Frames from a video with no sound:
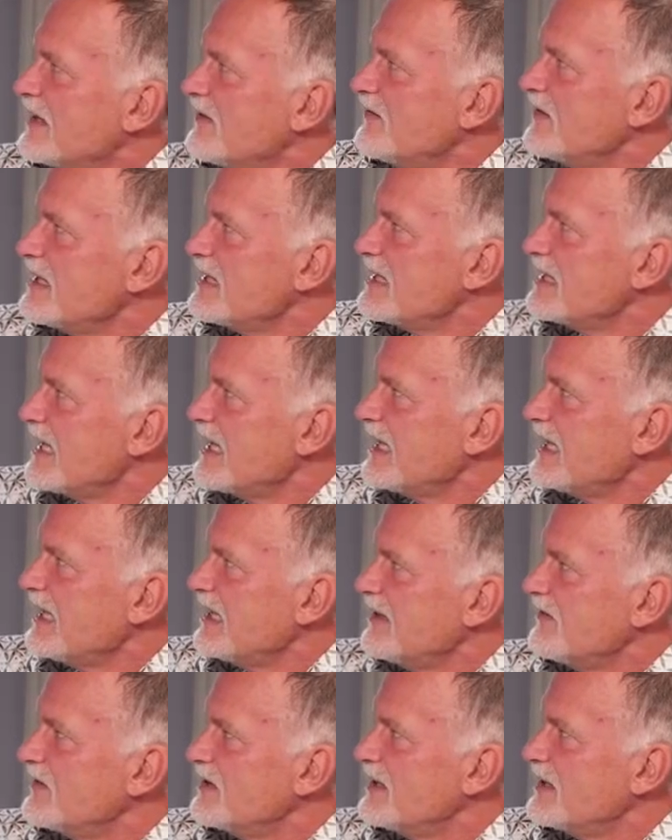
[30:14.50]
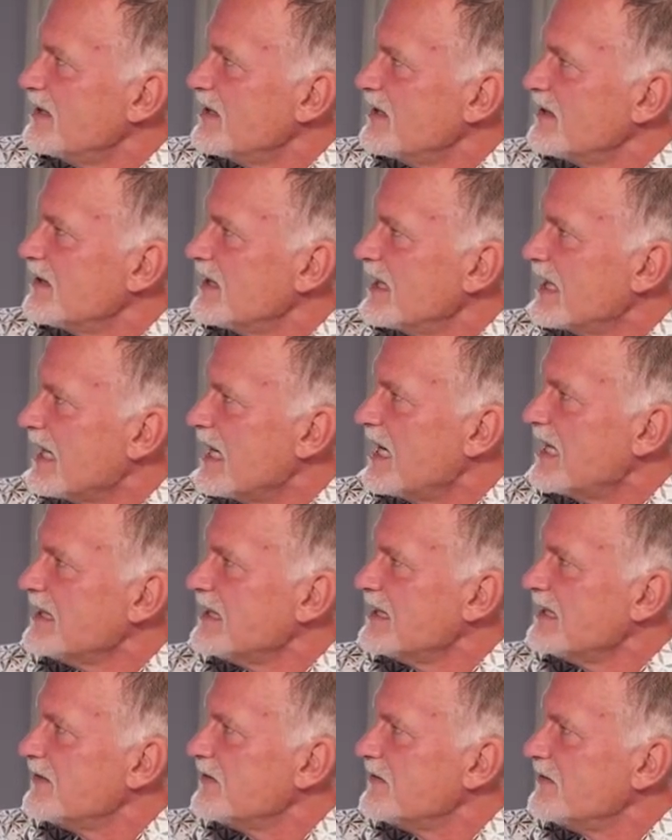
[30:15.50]
we say if the
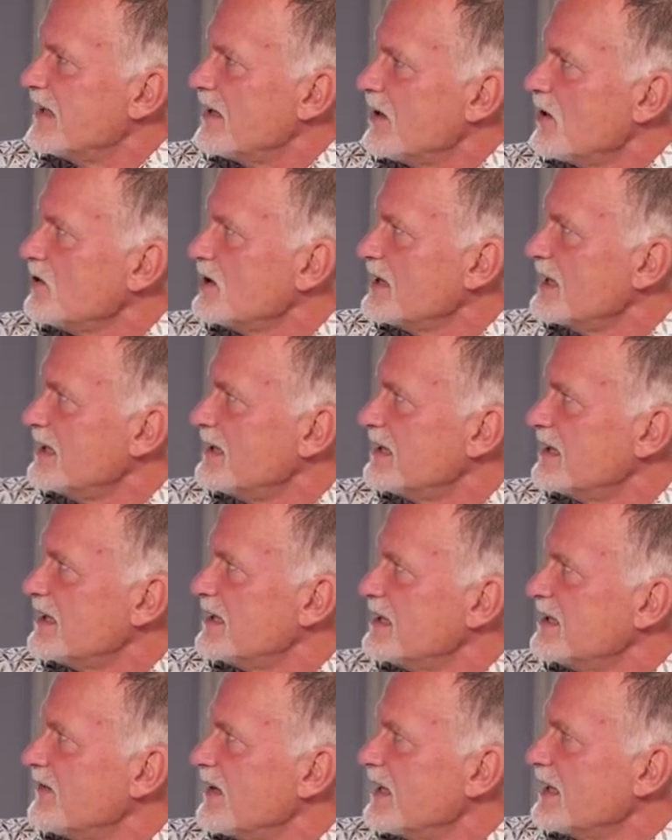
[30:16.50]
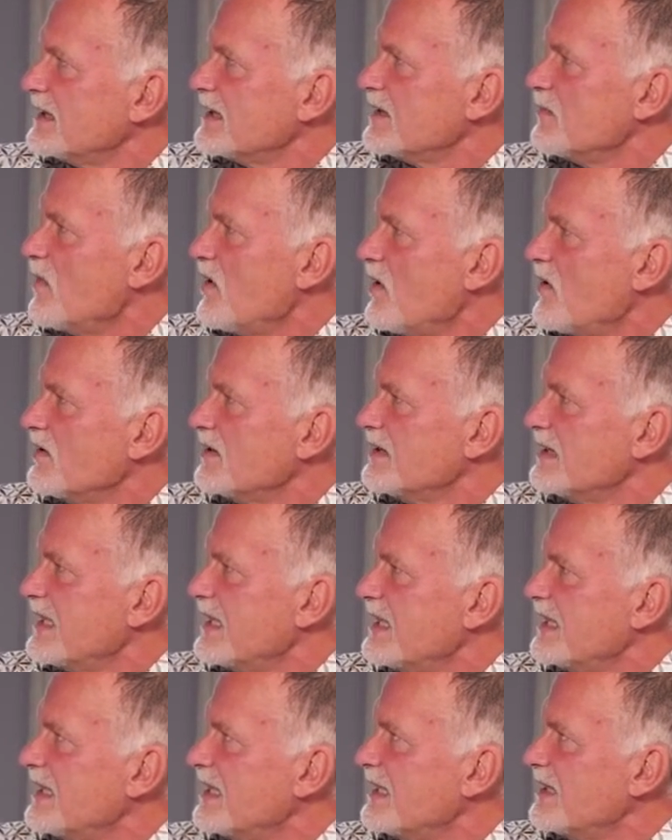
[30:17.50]
relative velocity is very small,
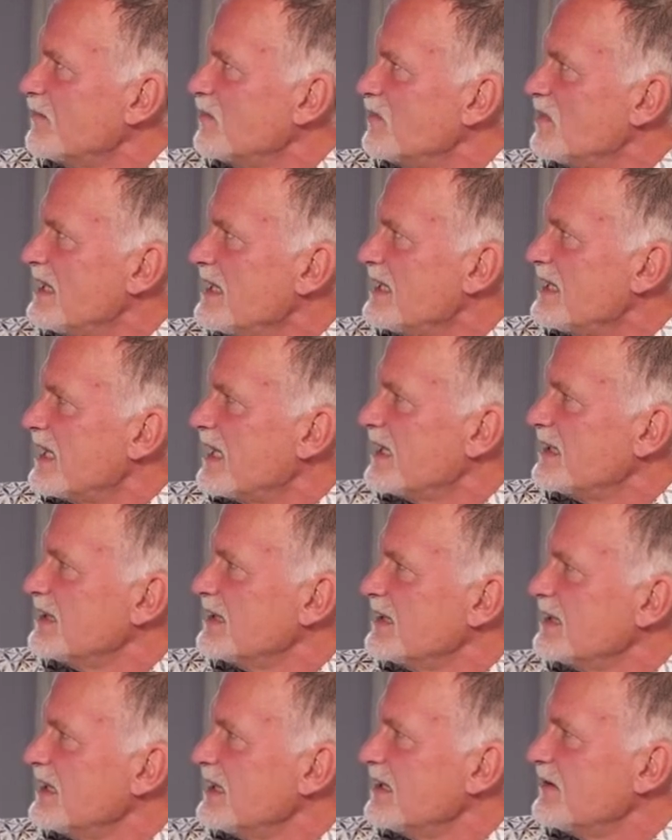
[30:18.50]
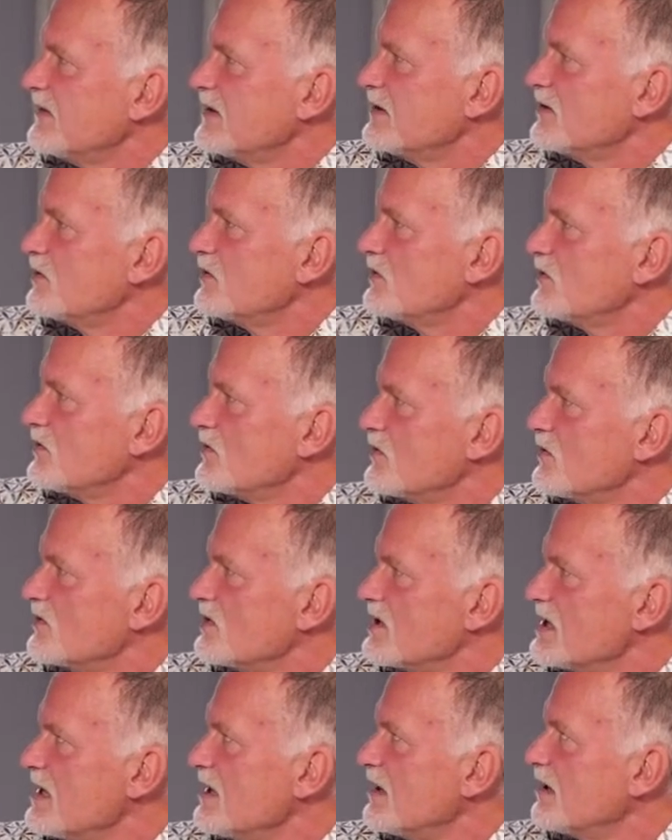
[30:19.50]
then beta is equal to
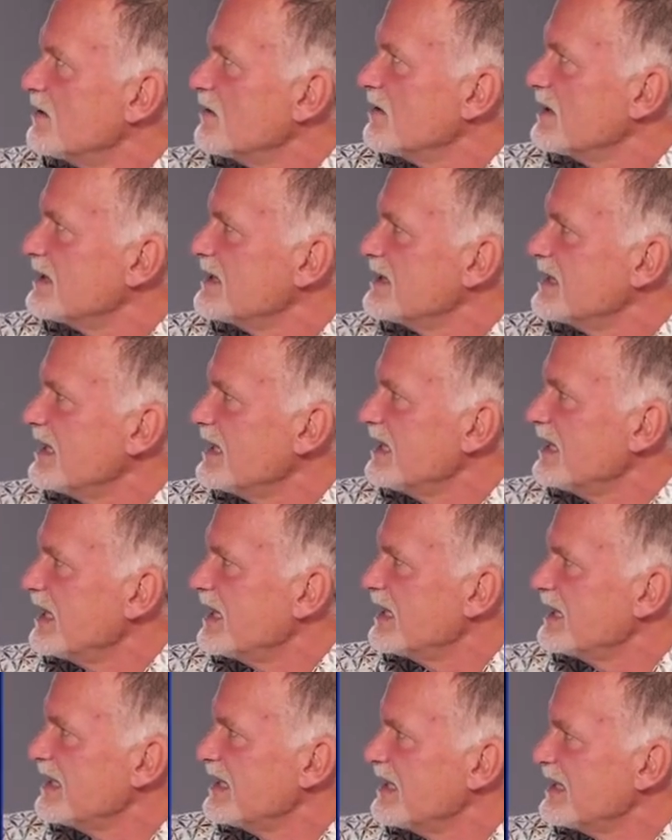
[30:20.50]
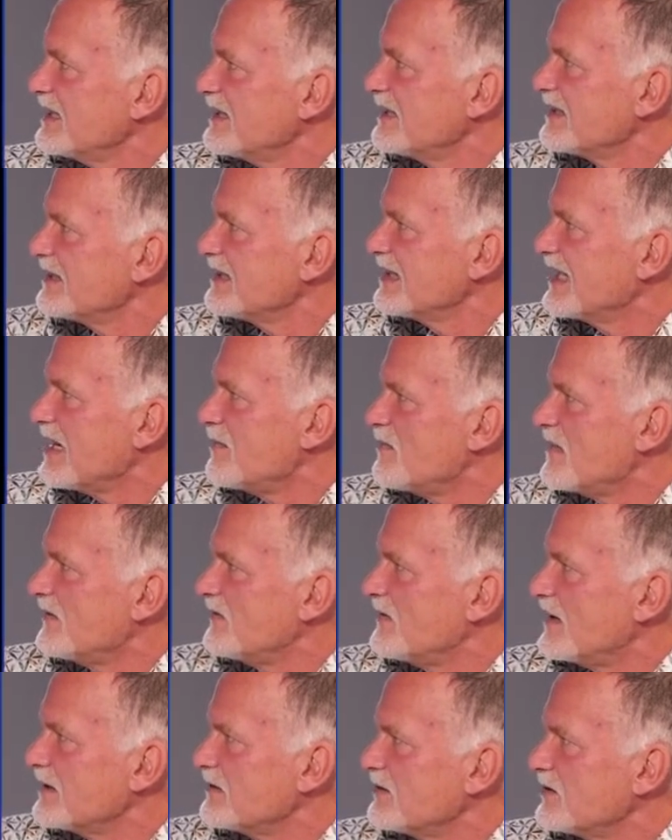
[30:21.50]
0, let's say, and the gamma
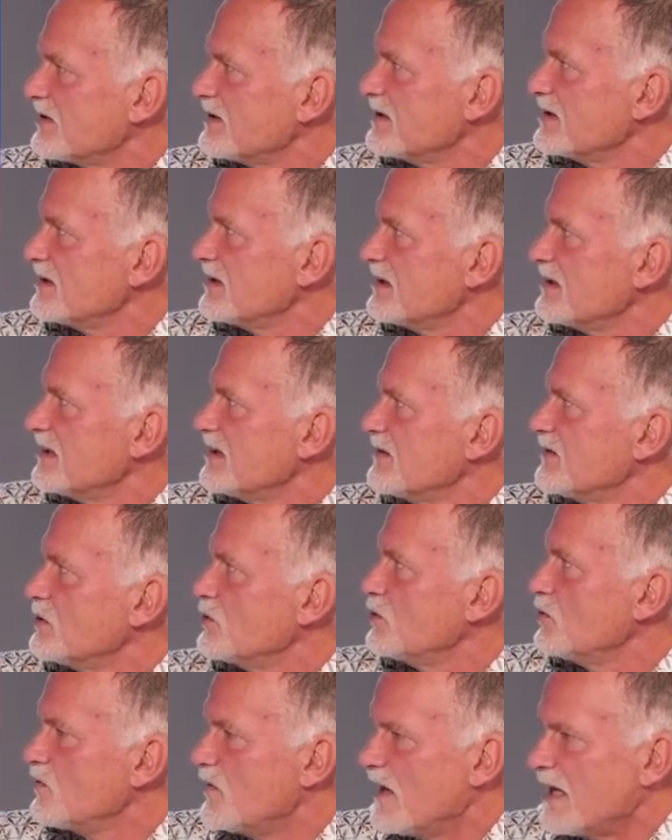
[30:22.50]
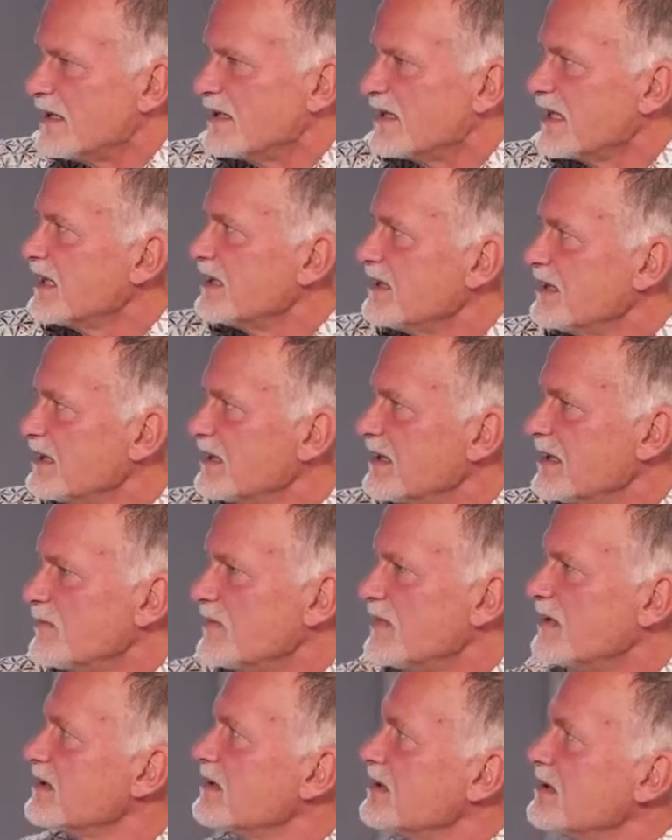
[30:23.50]
factor is equal to 1, right?
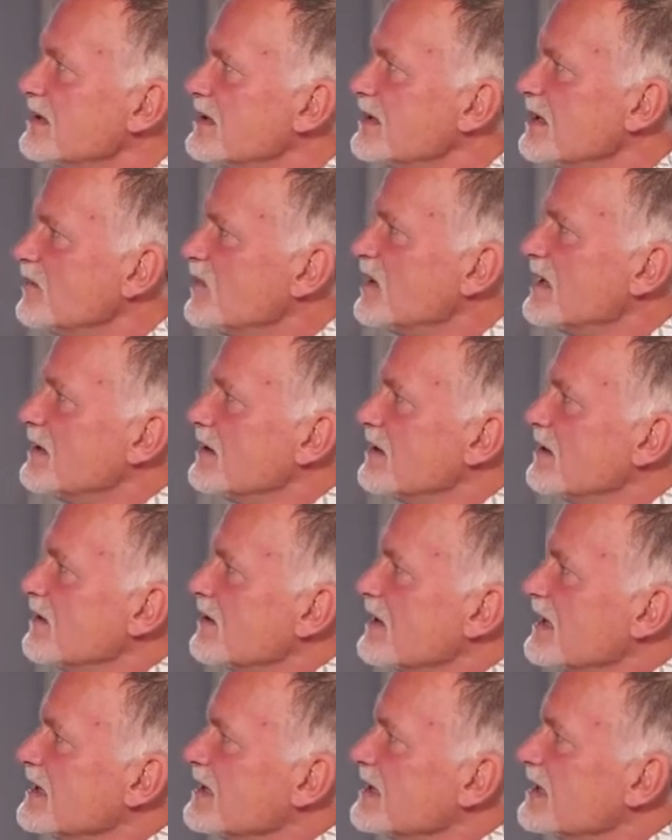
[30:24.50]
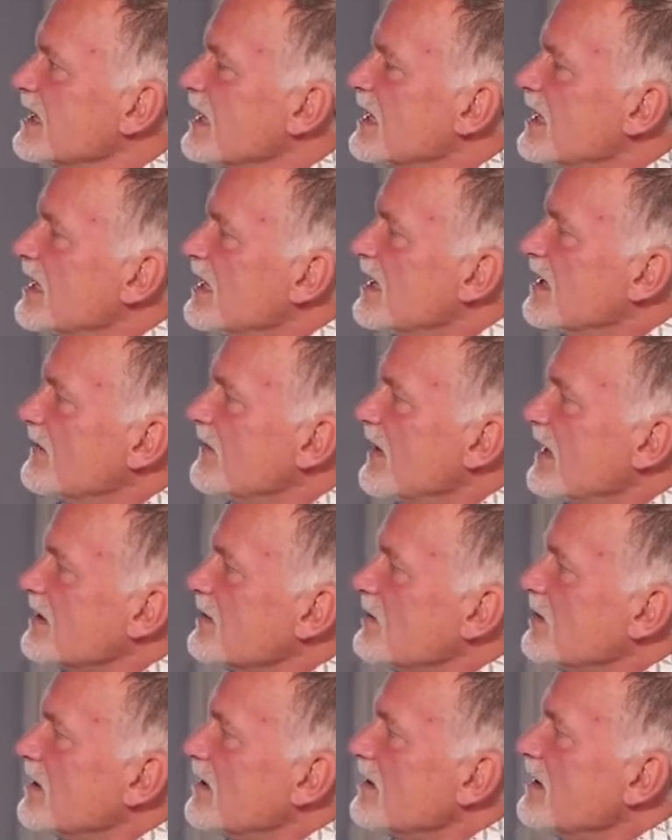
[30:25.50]
The typical Lorentz
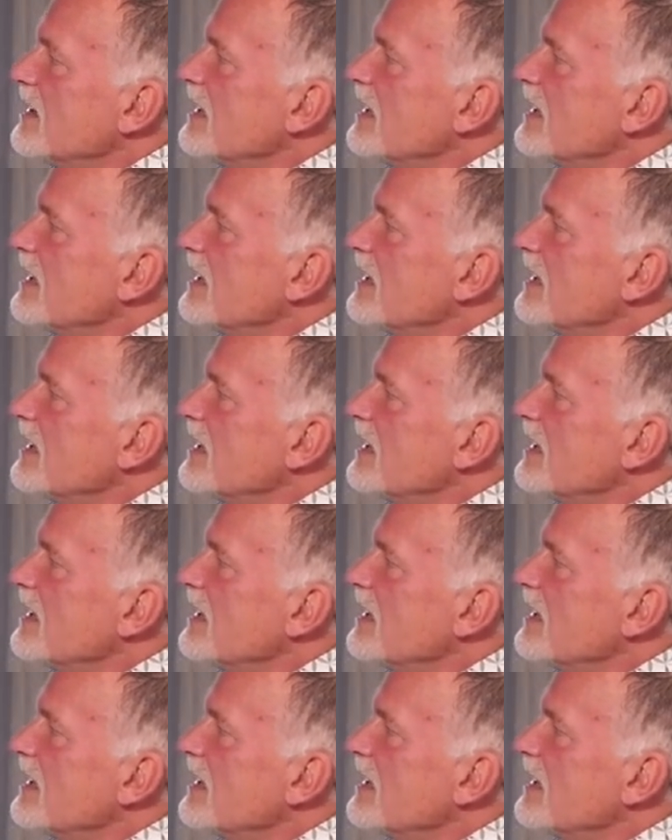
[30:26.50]
factor.